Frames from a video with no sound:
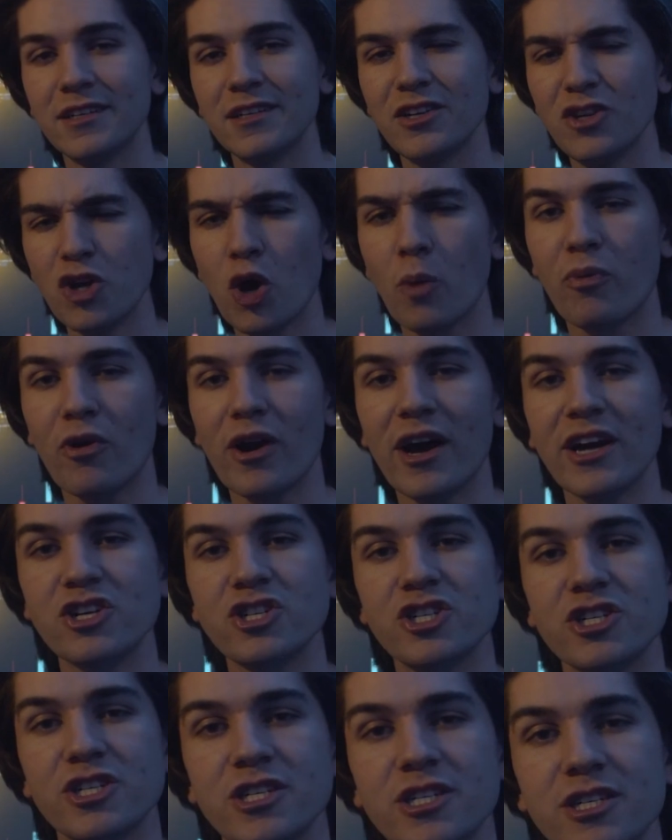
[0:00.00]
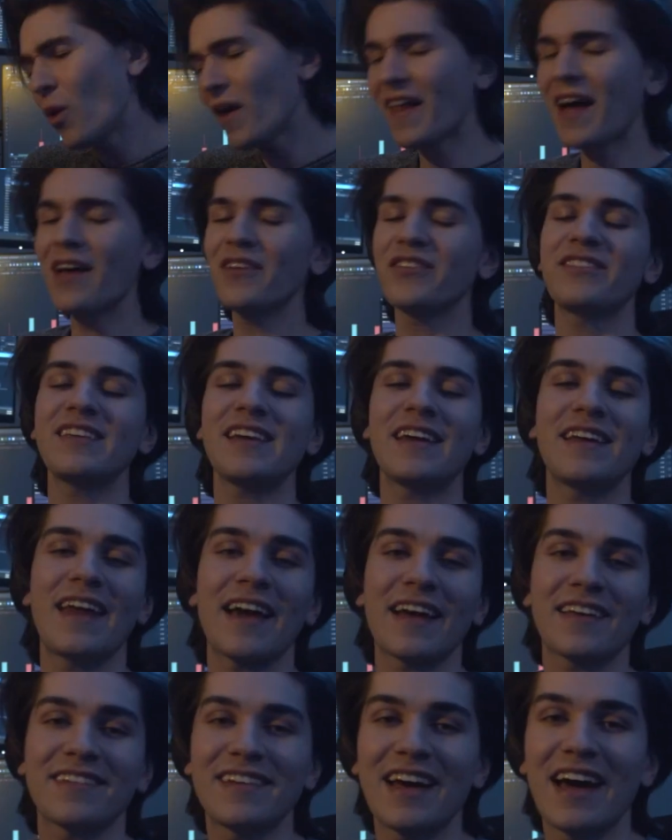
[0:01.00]
no pressure. Well, I'll see you
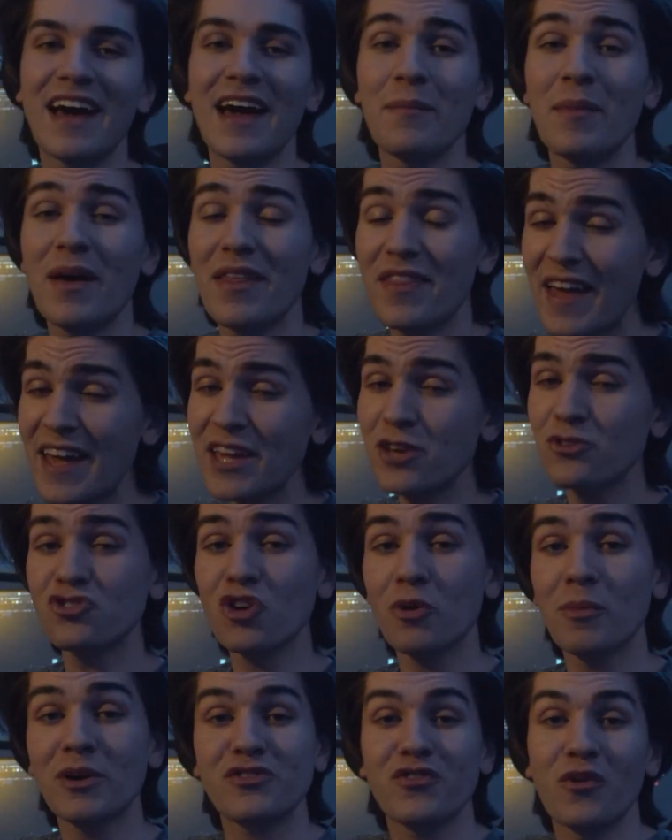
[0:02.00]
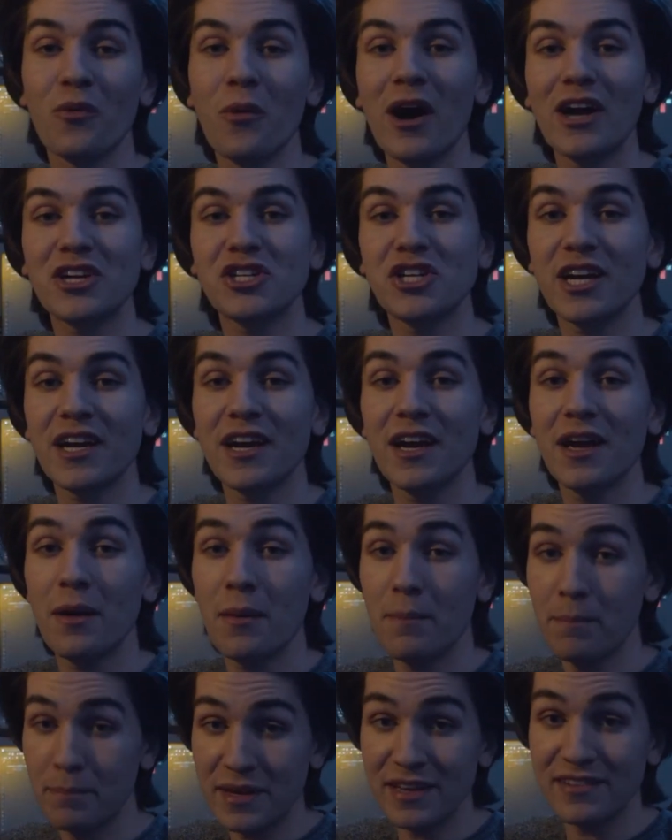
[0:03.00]
next time. Thank you so much for watching.
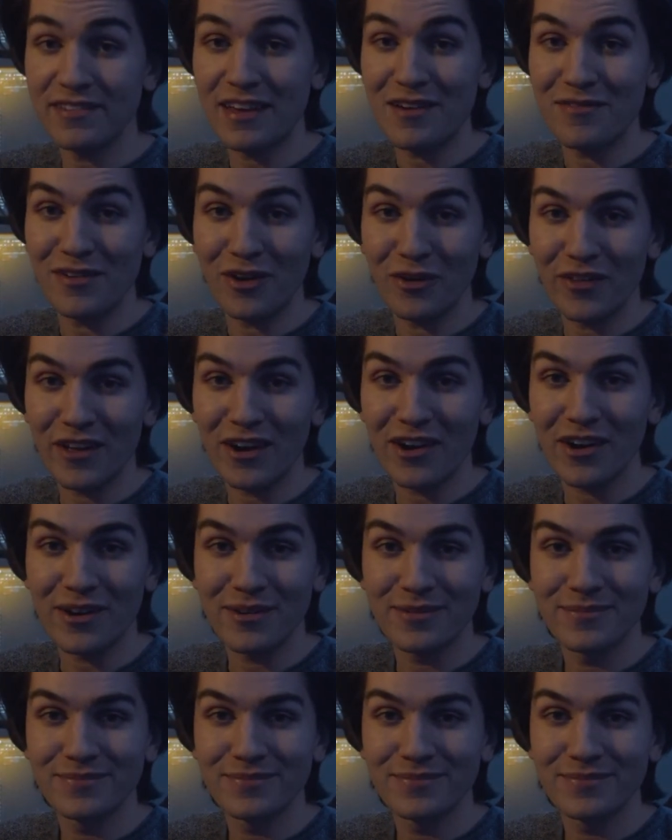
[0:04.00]
Be safe out there.